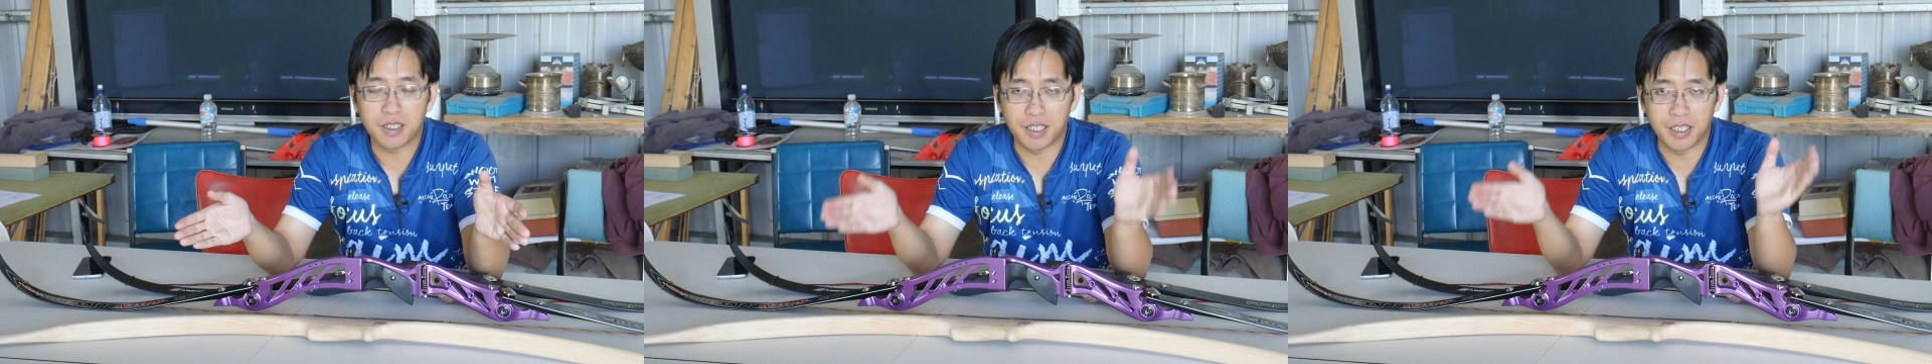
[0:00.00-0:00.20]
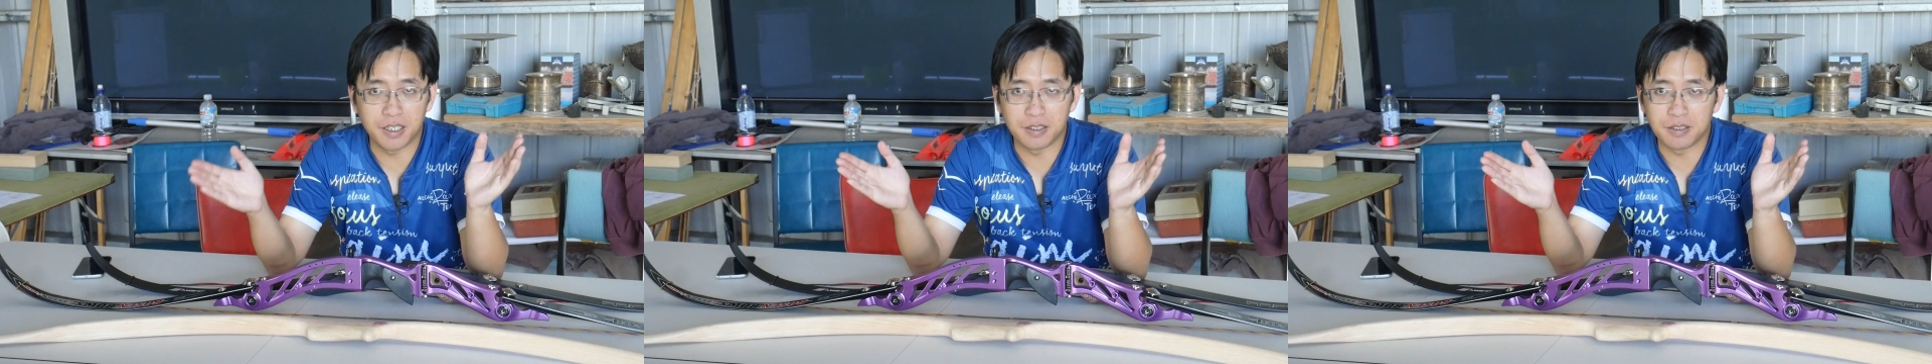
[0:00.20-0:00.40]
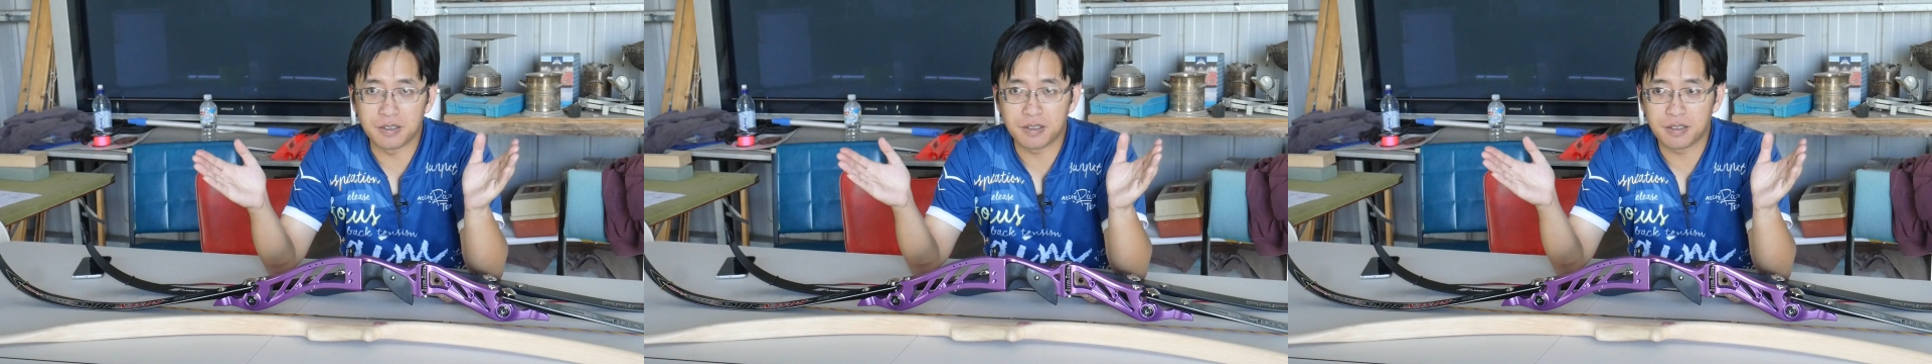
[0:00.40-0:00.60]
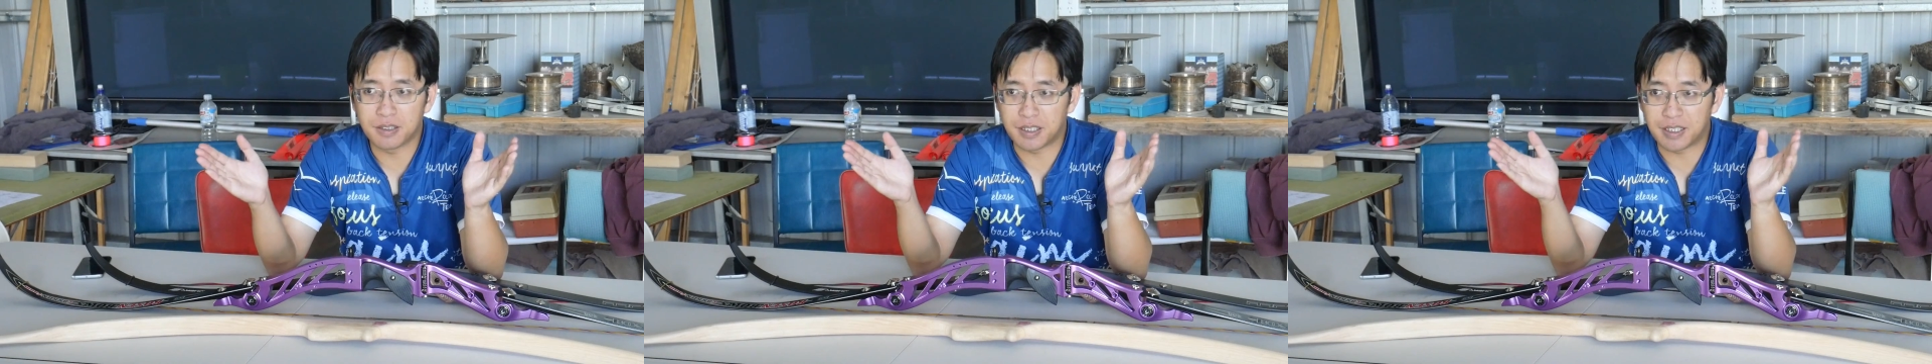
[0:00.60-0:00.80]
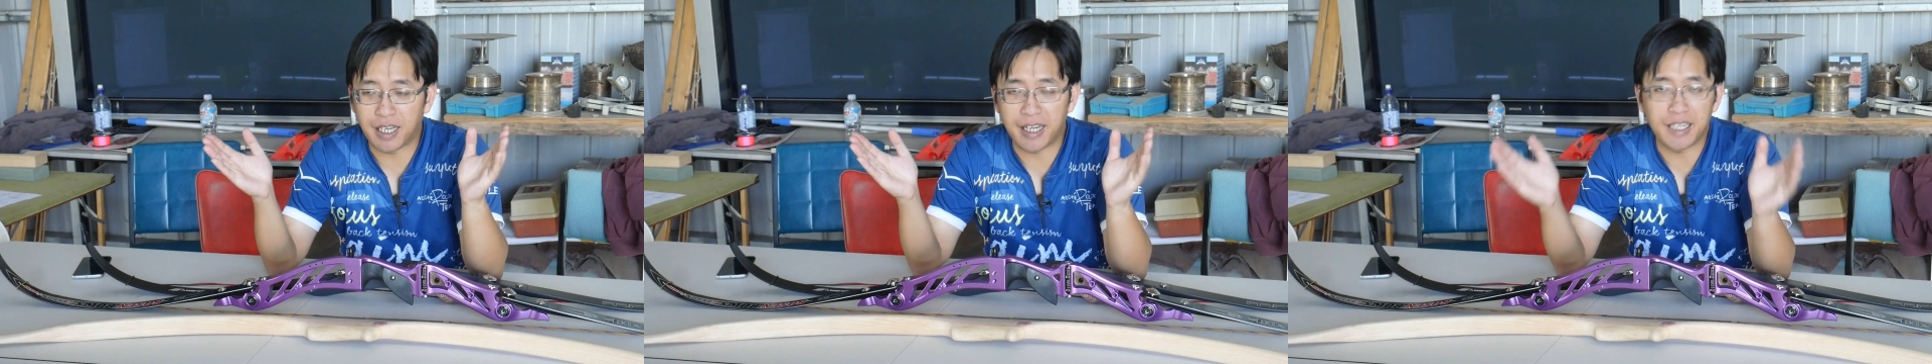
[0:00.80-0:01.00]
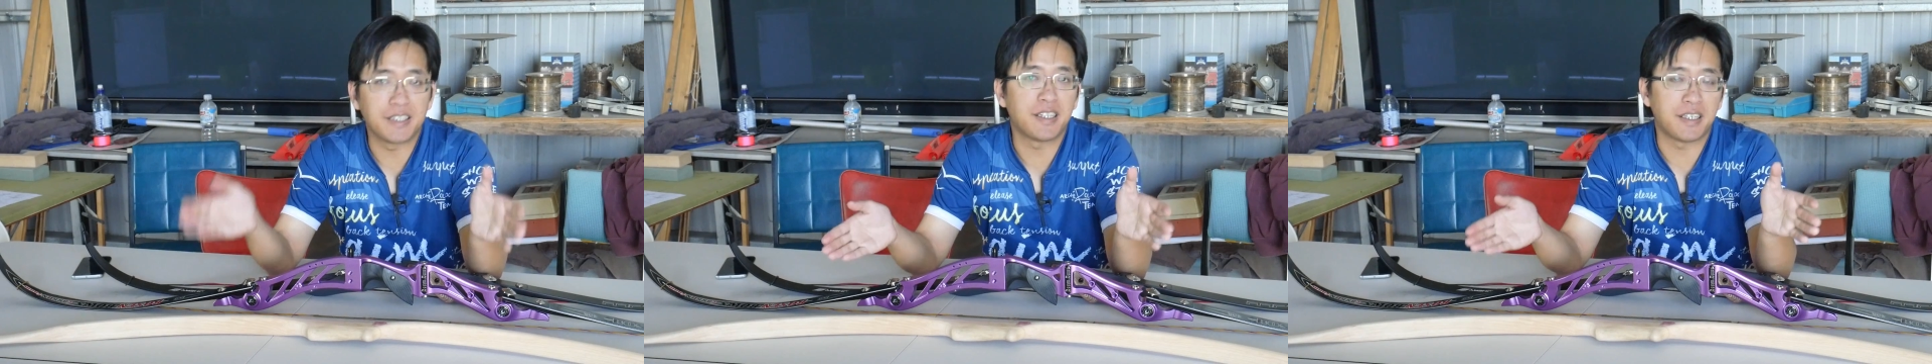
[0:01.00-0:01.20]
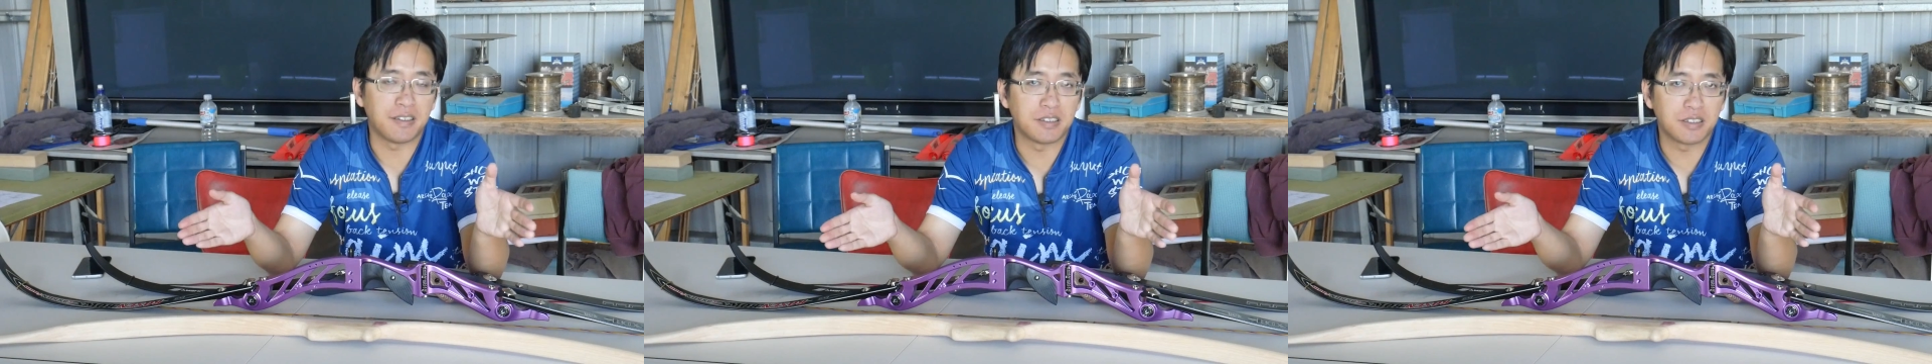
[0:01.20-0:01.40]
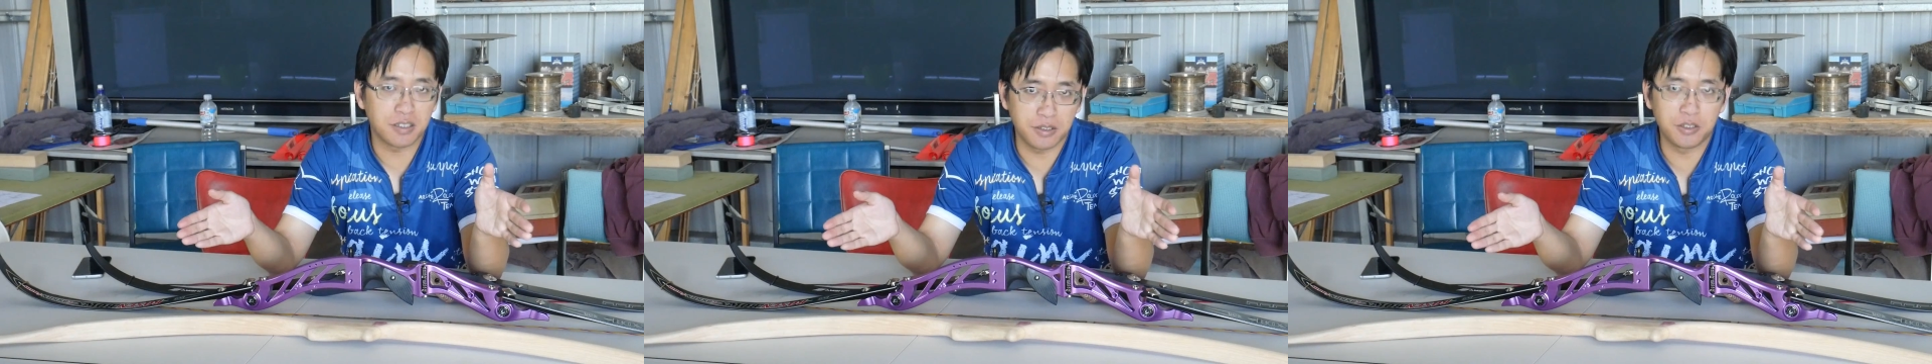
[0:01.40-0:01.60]
in the
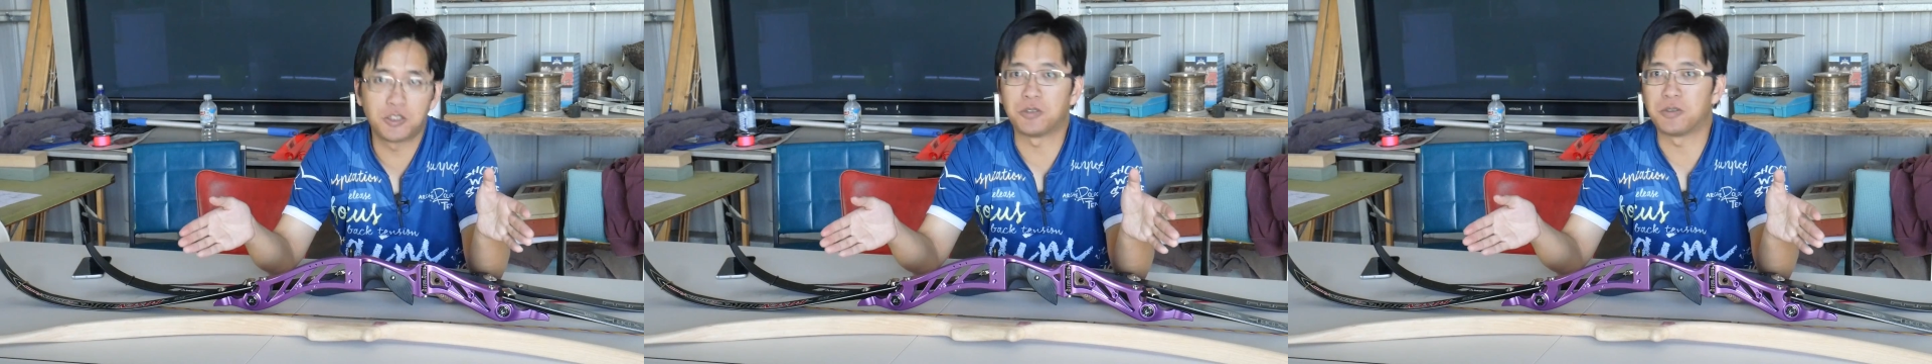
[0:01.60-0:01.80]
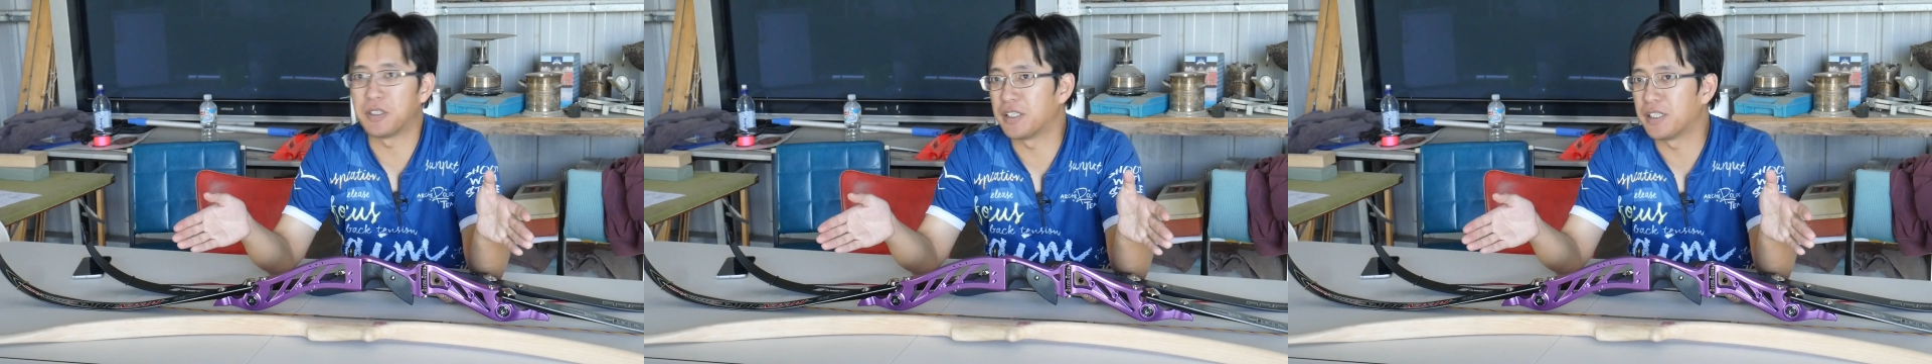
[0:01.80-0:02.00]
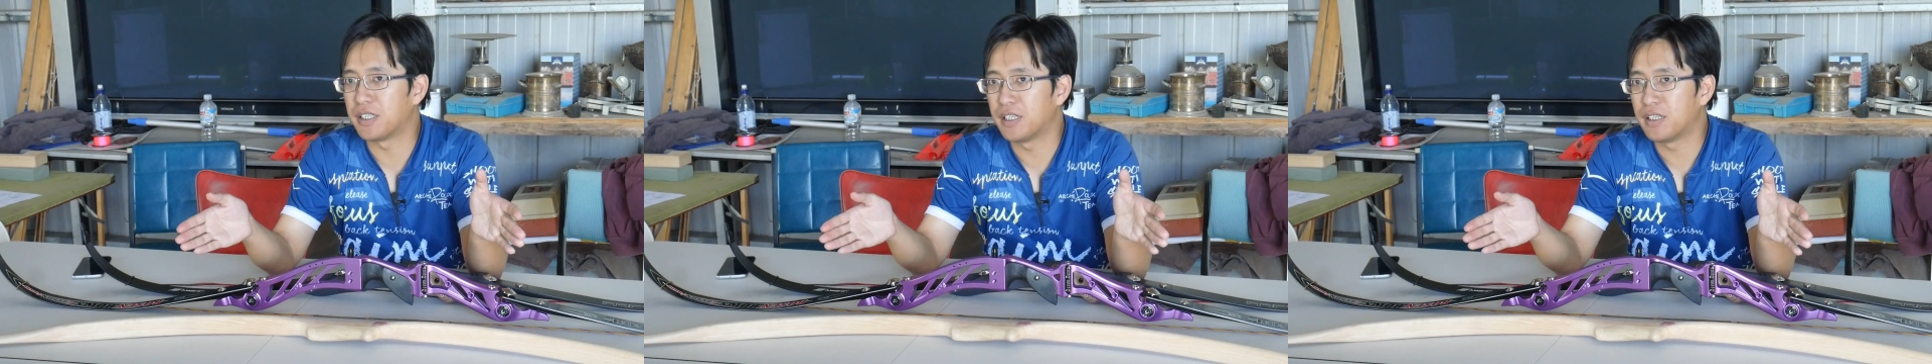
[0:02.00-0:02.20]
18th century